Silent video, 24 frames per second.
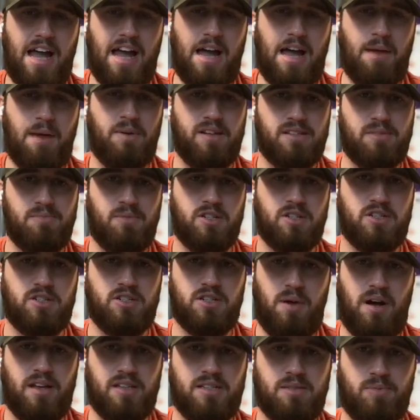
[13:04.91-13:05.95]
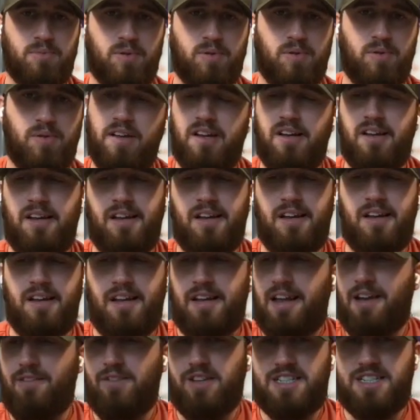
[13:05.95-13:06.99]
happening as much as possible.
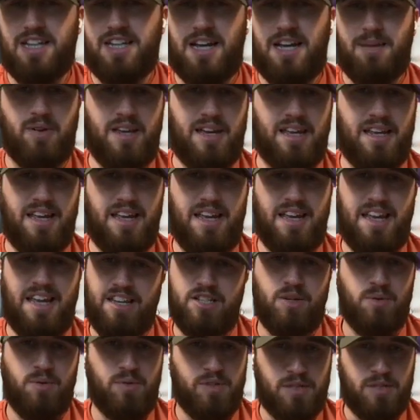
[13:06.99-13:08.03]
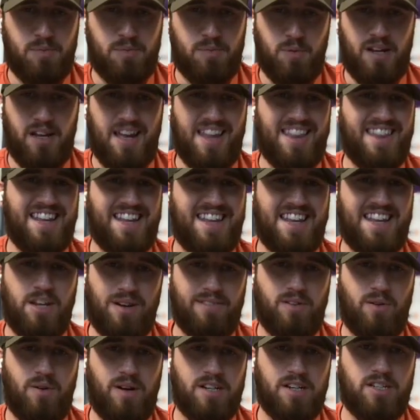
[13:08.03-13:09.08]
Every time you get into a sprint and then you have
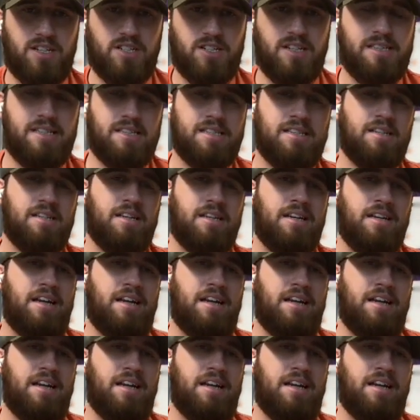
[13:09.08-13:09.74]
questions,